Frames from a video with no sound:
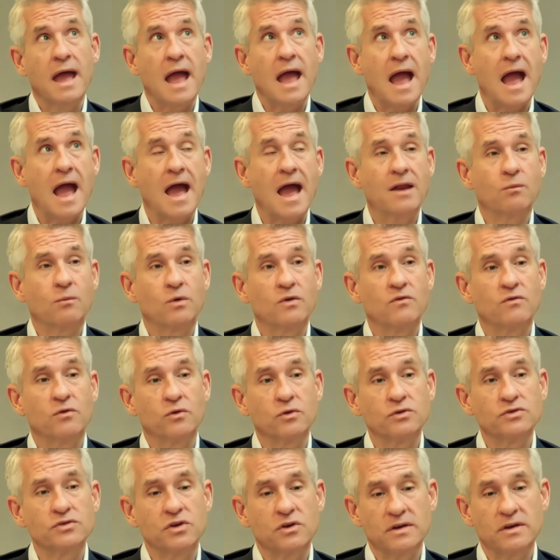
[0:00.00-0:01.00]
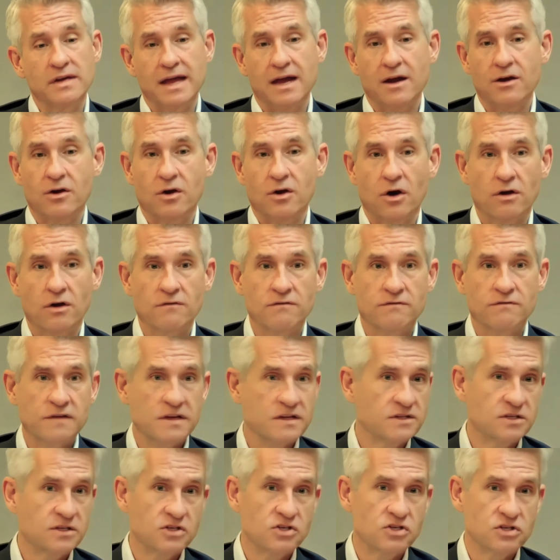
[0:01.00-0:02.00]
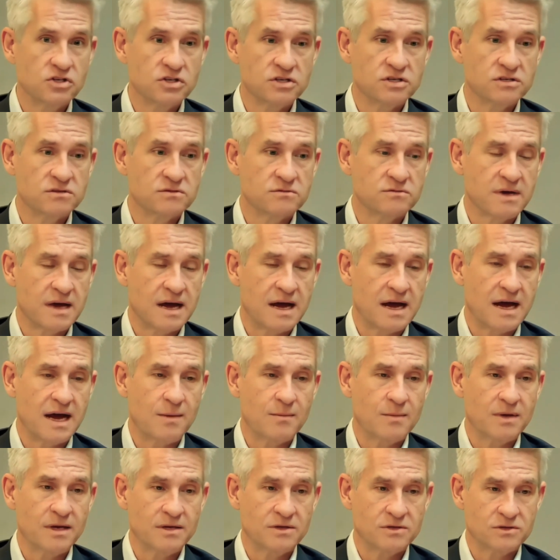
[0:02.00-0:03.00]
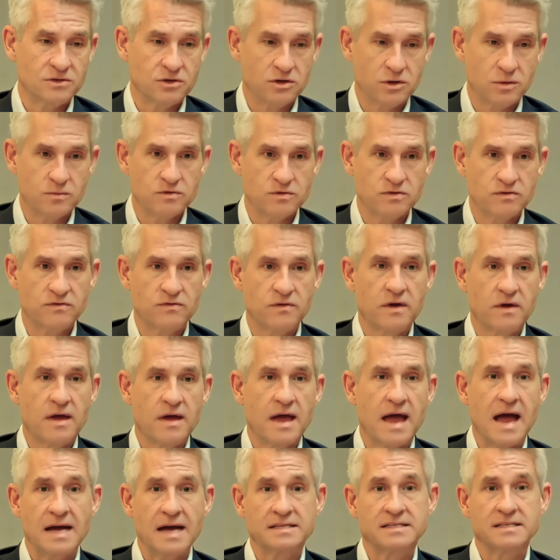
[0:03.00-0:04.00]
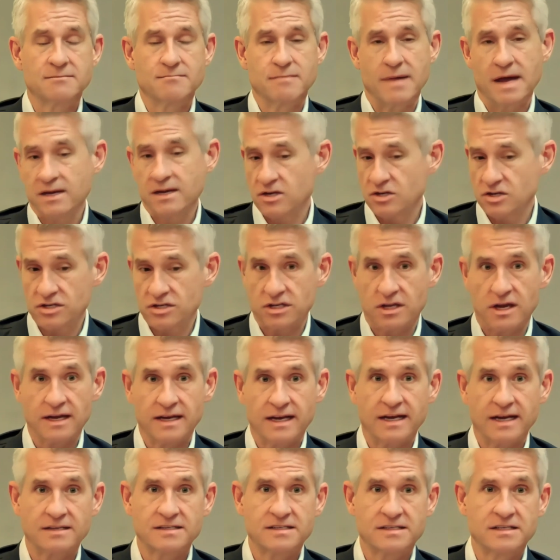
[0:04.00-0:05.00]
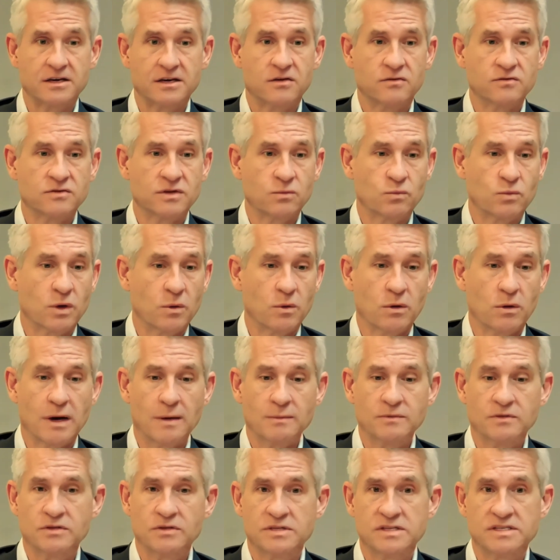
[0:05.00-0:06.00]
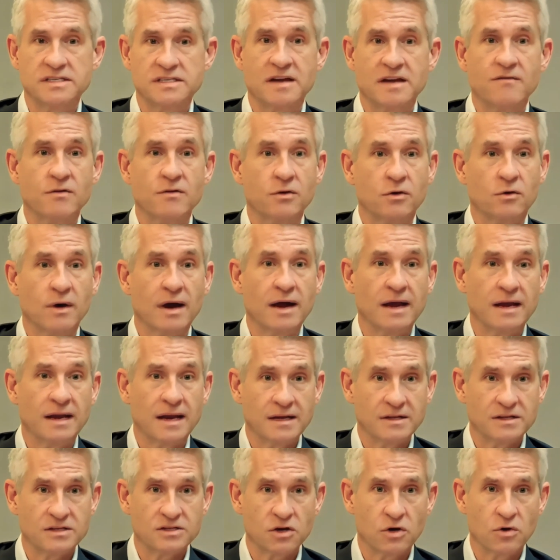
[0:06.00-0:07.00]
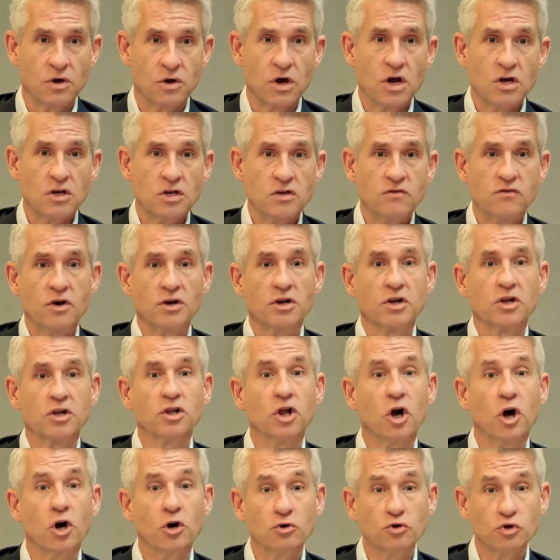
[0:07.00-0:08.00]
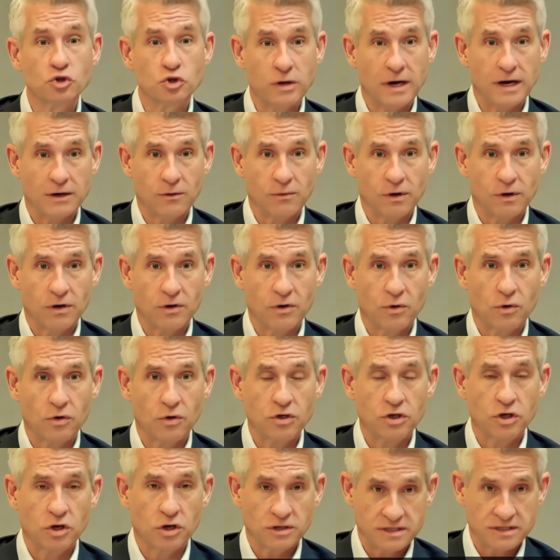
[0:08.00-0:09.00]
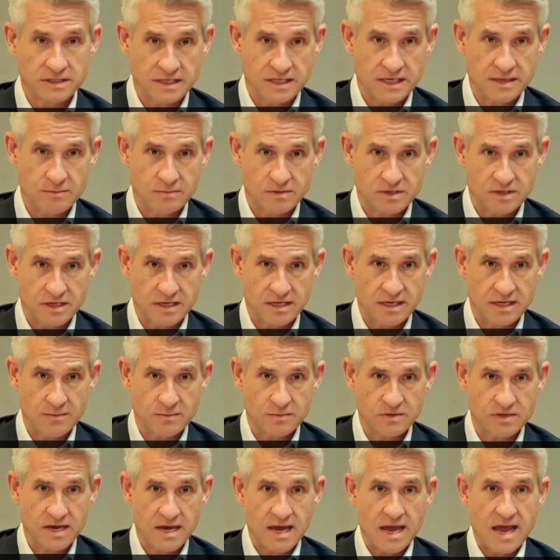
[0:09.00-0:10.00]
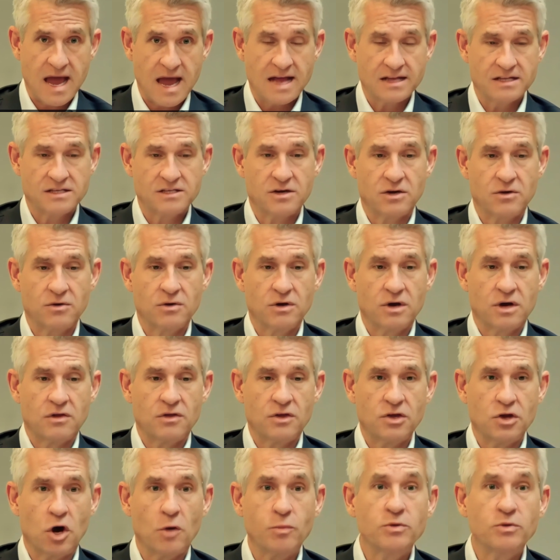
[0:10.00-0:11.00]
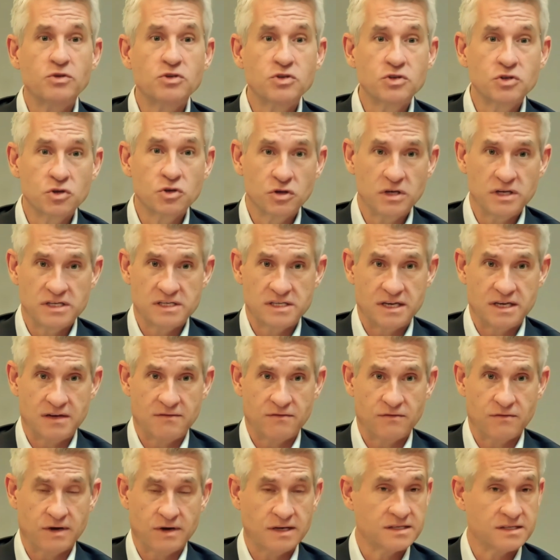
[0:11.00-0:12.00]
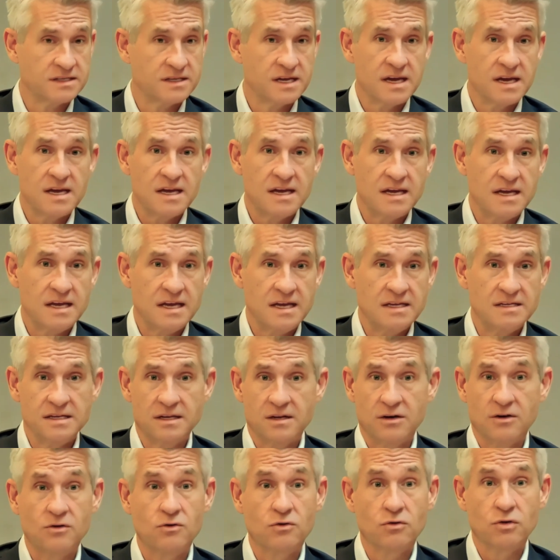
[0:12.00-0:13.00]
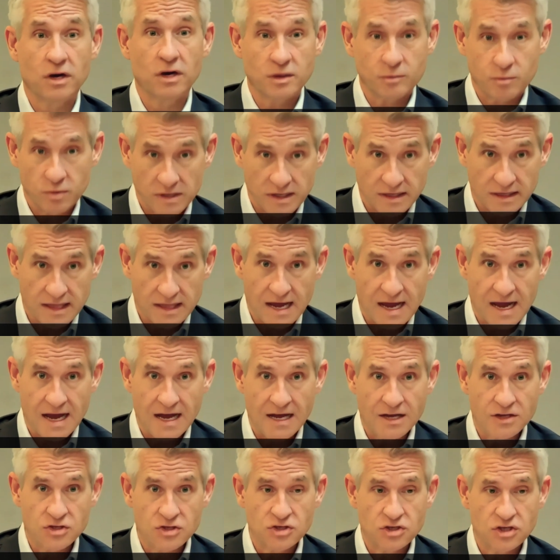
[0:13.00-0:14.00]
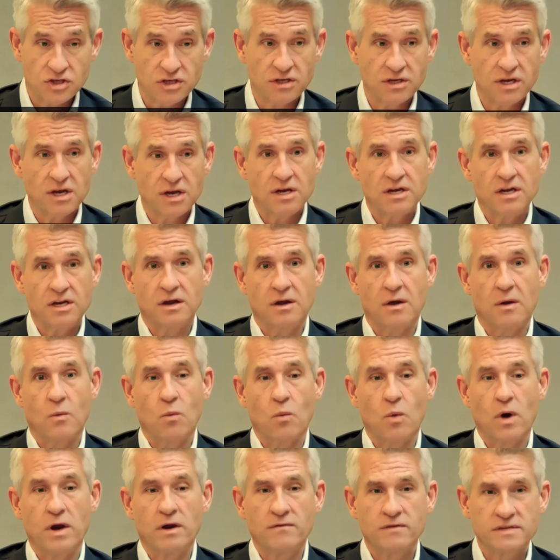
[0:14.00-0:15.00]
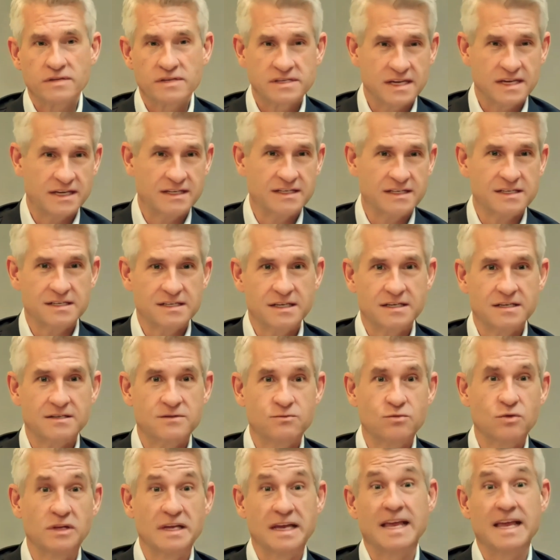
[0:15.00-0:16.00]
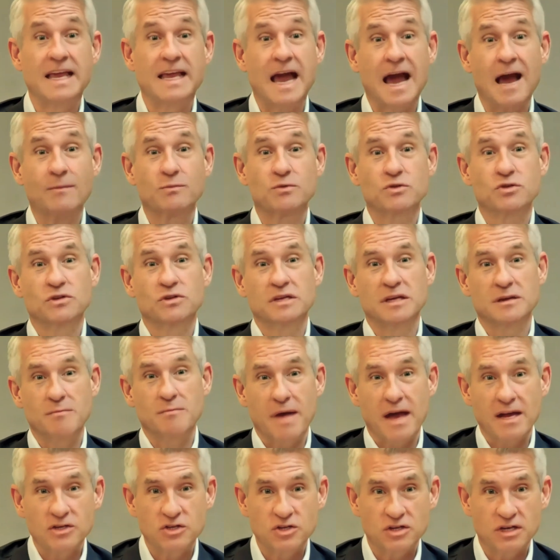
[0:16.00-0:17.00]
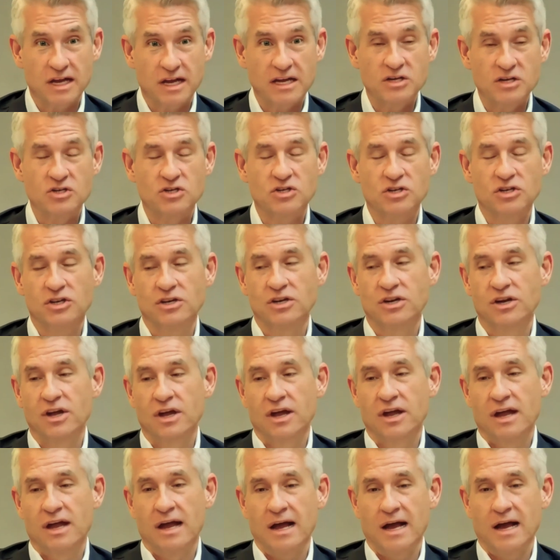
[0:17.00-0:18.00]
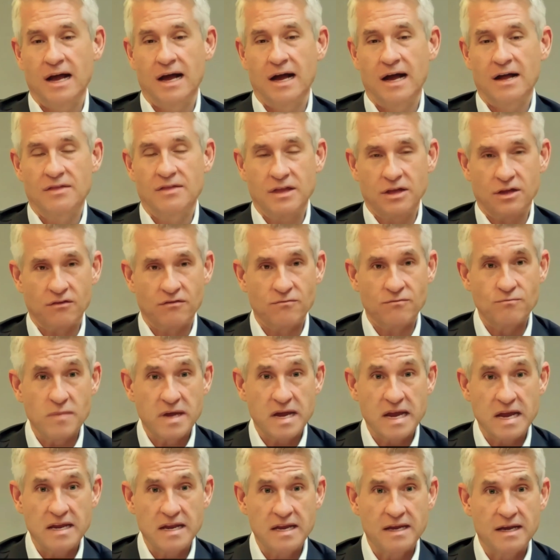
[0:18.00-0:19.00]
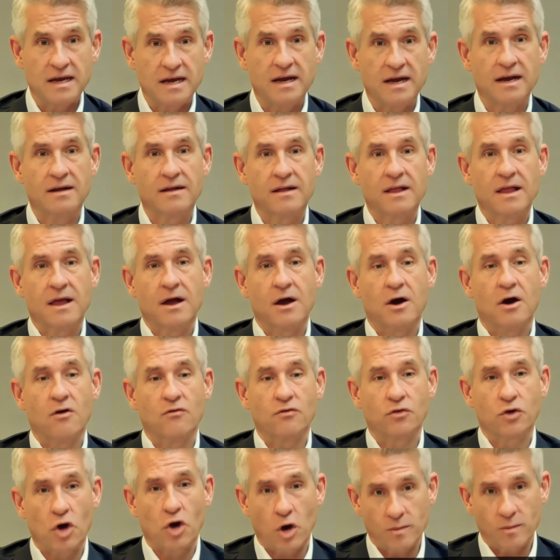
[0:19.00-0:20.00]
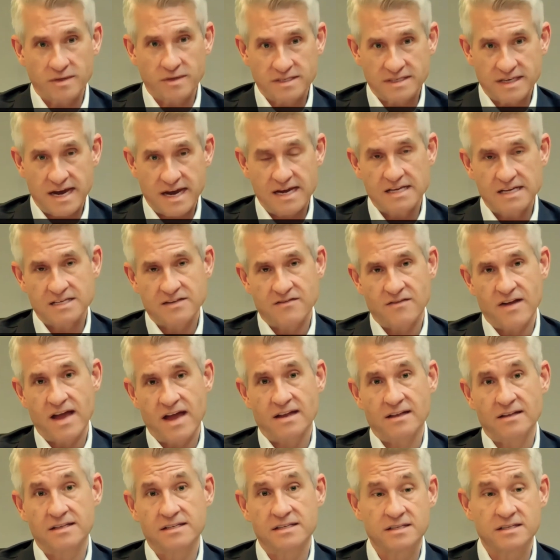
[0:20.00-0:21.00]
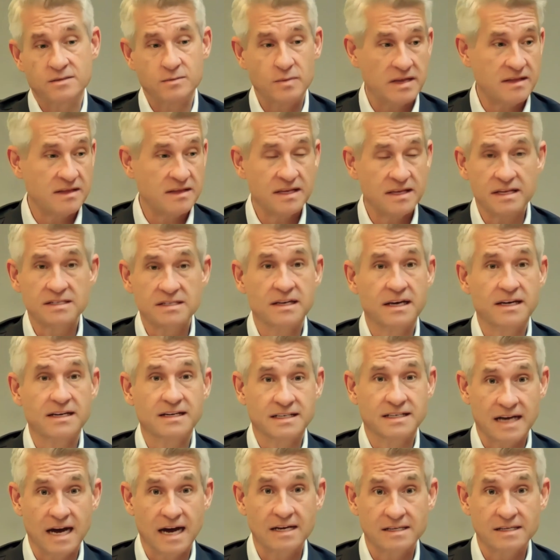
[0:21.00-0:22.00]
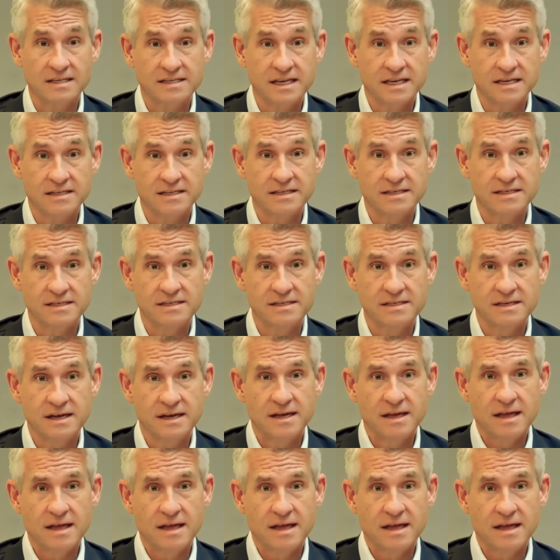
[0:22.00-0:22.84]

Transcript: And we've also now got vintages in terms of asset managers like ourselves, where we're up to 7 or 8. And so you've got a long track record, you've got deep teams. And so the opportunity set for us is incredibly large. And one of the sectors that's really captured the imagination, I think, of media, of commentators, of analysts, has been things like data centers.